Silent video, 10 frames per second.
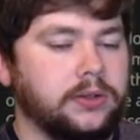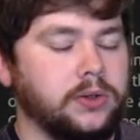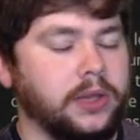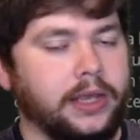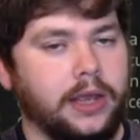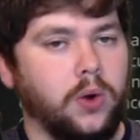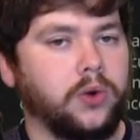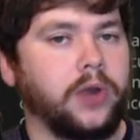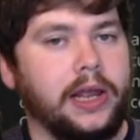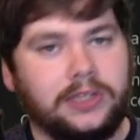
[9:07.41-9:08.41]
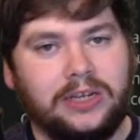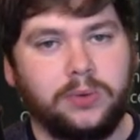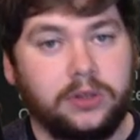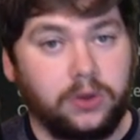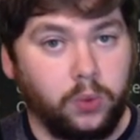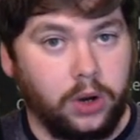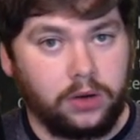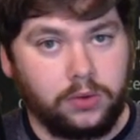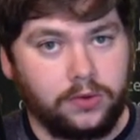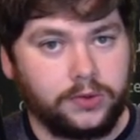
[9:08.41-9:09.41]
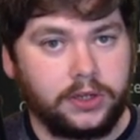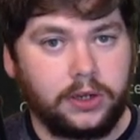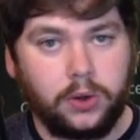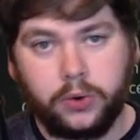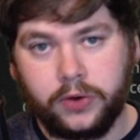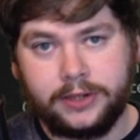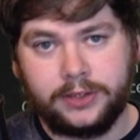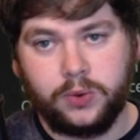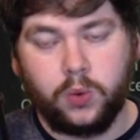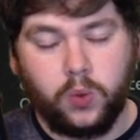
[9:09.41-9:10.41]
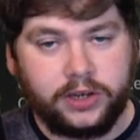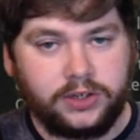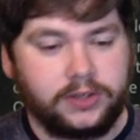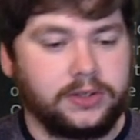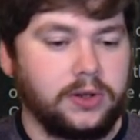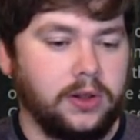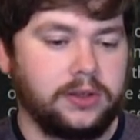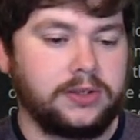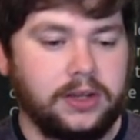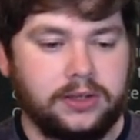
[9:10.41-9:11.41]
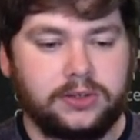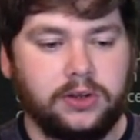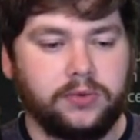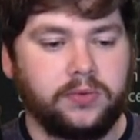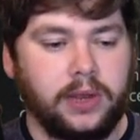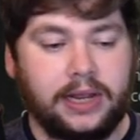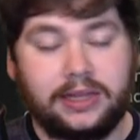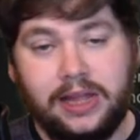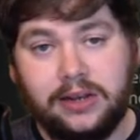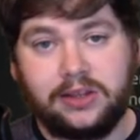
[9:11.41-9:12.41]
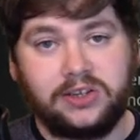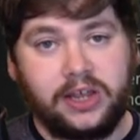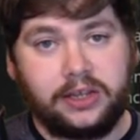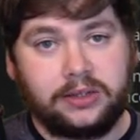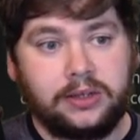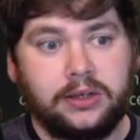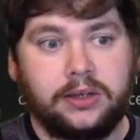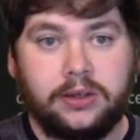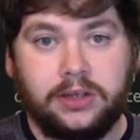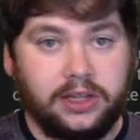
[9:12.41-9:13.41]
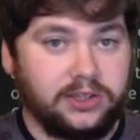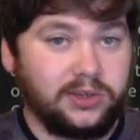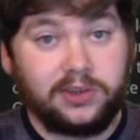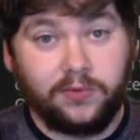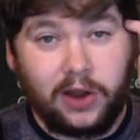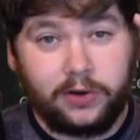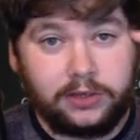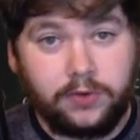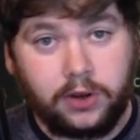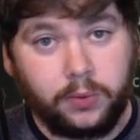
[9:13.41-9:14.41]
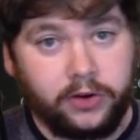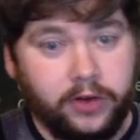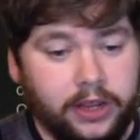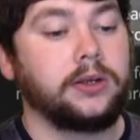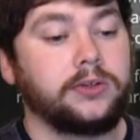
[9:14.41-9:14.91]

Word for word: So they can go crazy with their werewolves, they can go crazy with witches and all this kind of stuff and at the end of the day, it's just a virus fucking with your head.